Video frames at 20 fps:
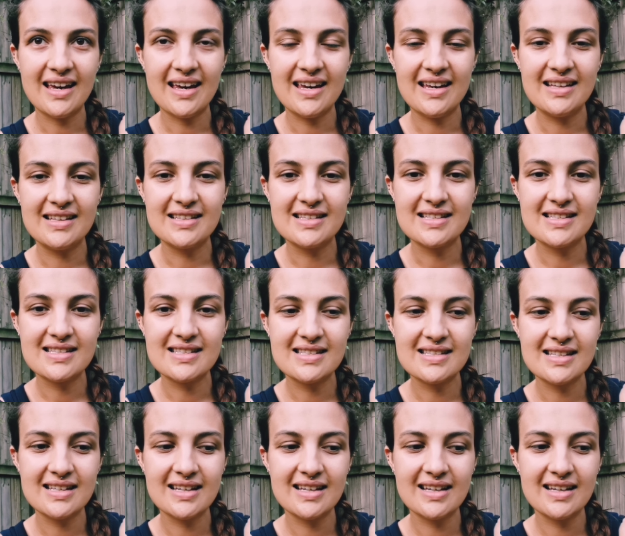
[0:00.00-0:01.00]

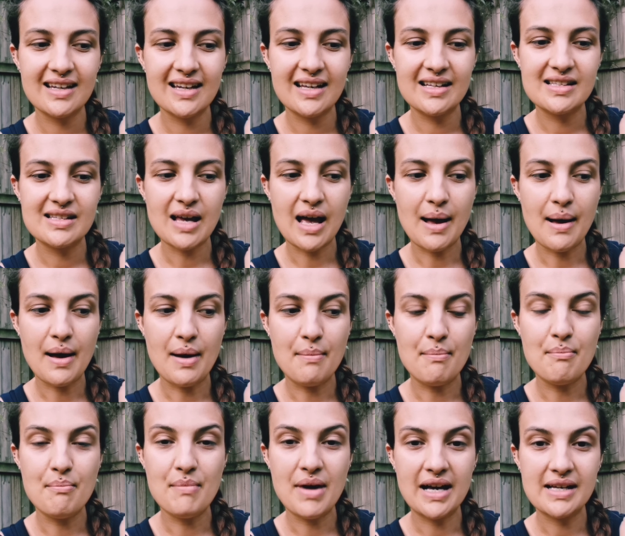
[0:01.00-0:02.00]
it's a
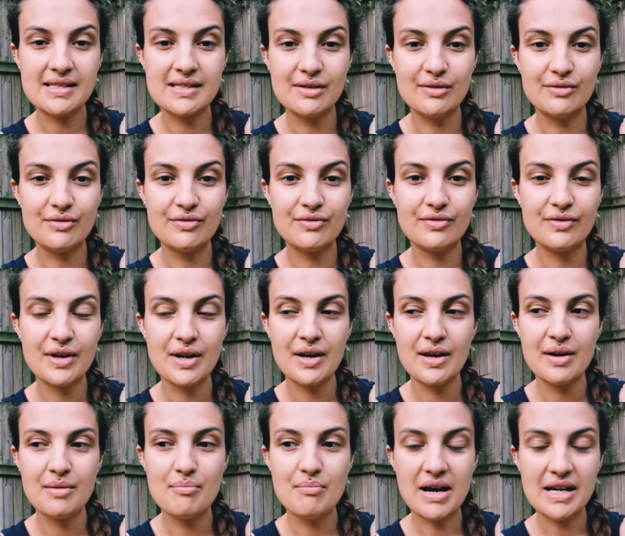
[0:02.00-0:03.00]
massive
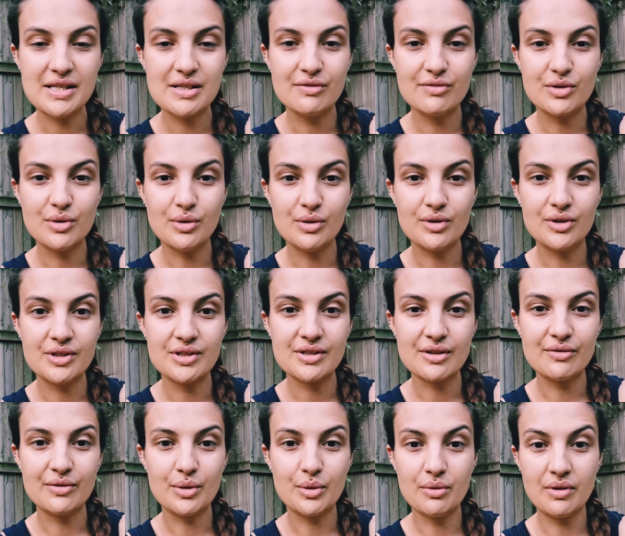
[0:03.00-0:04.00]
cause
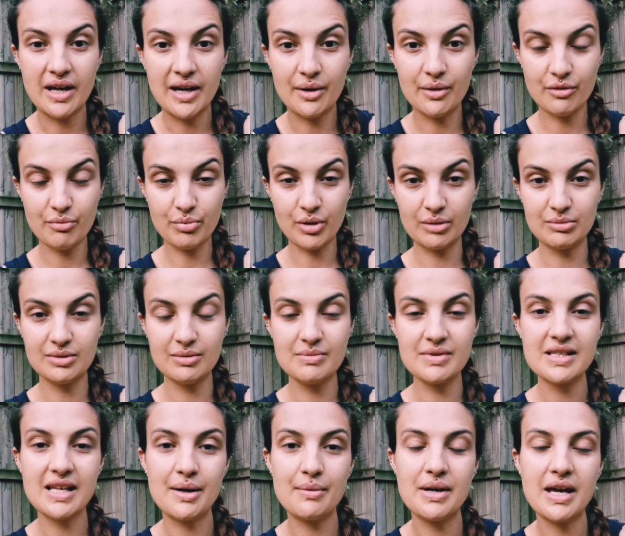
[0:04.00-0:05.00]
of all the health
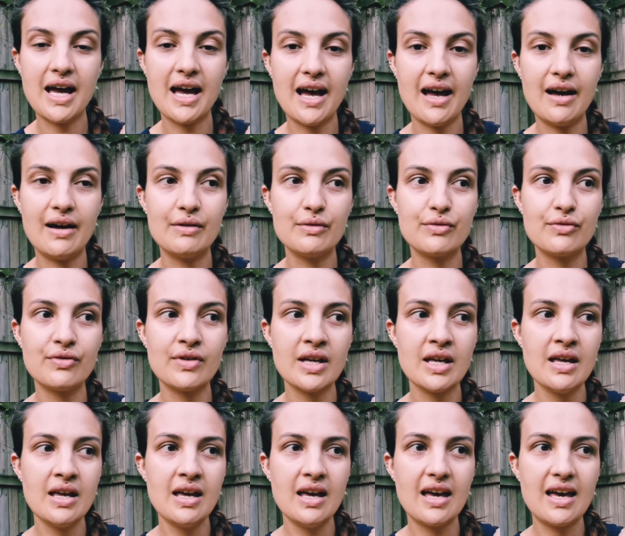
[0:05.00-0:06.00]
problems that we have
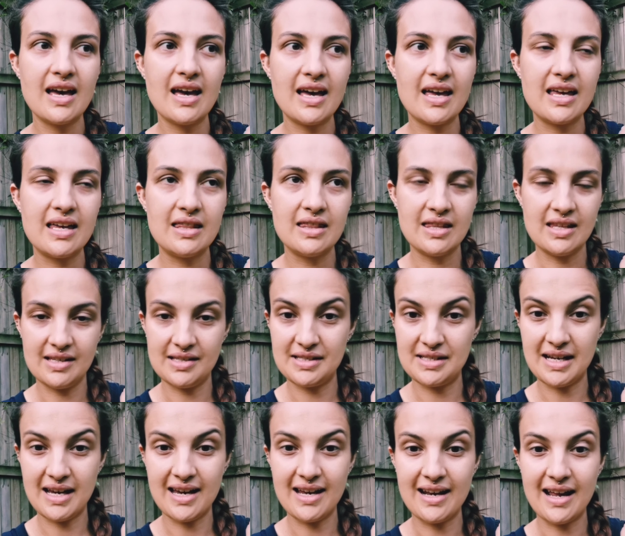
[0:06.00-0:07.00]
in this
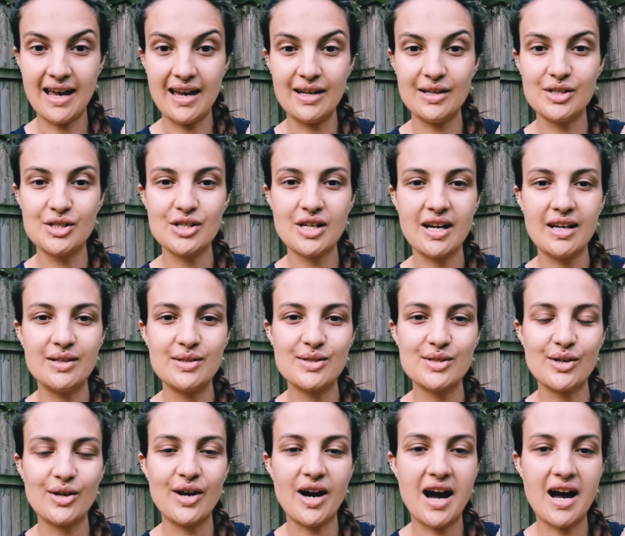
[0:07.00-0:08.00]
day and age. And
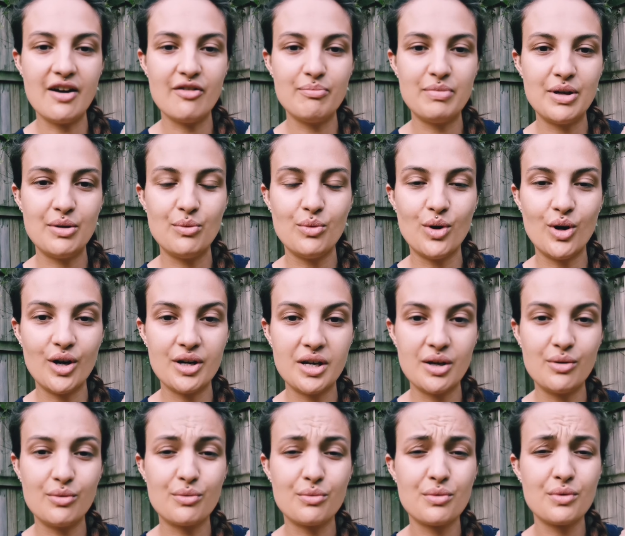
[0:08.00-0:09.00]
so I've been
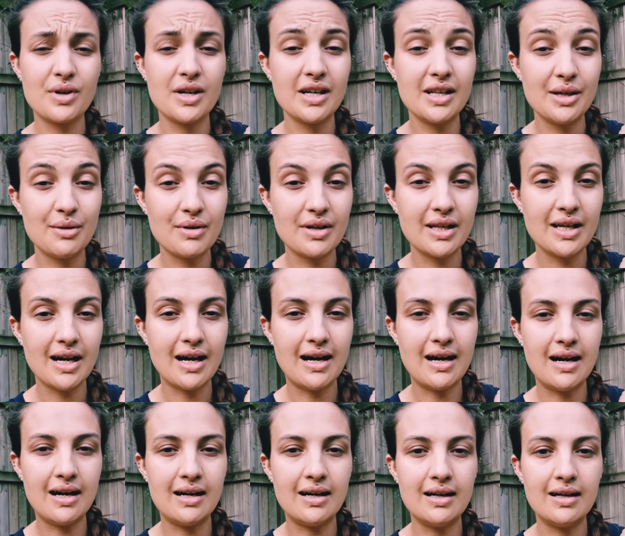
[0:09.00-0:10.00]
working really
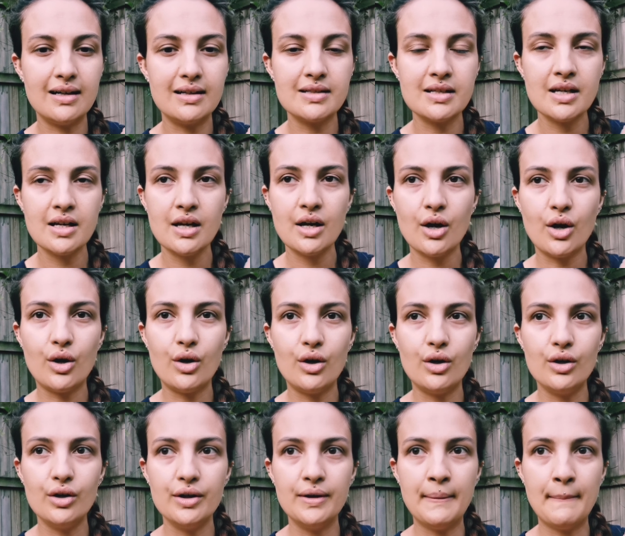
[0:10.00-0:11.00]
hard
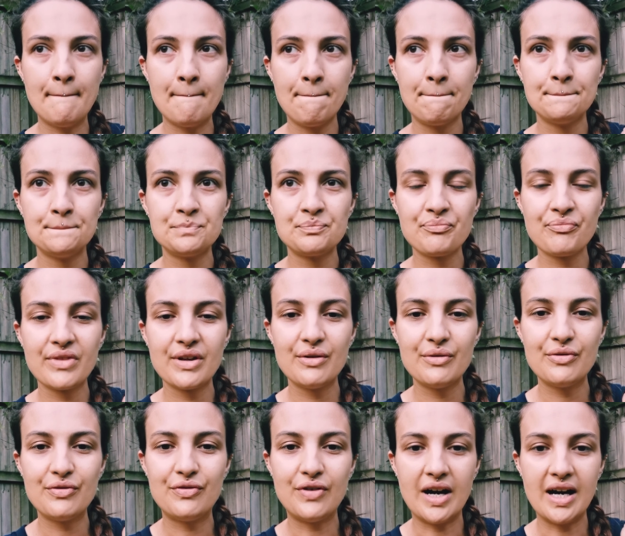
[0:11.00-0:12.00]

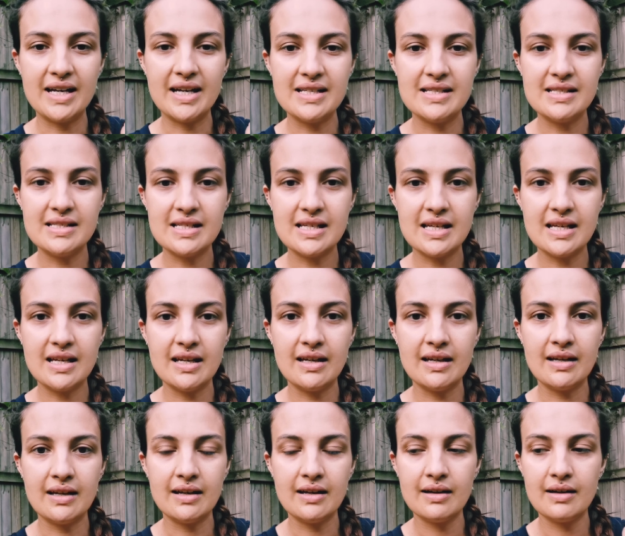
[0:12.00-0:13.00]
on
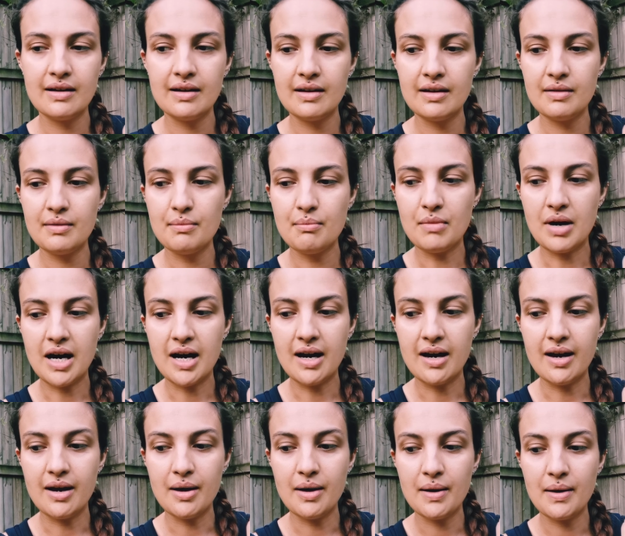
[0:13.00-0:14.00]
finding
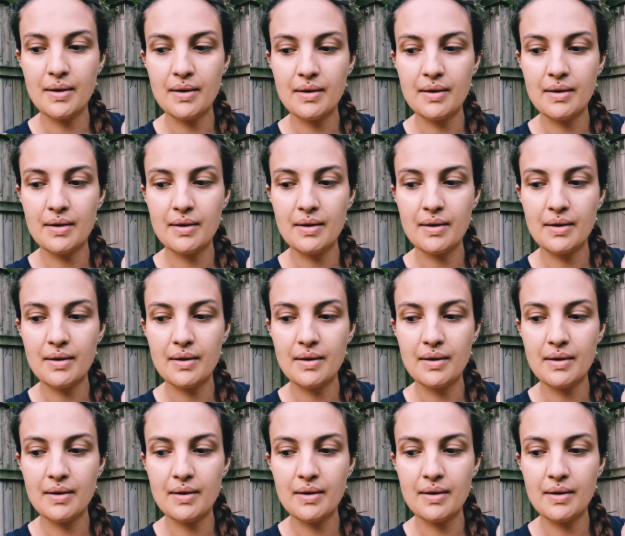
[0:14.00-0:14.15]
my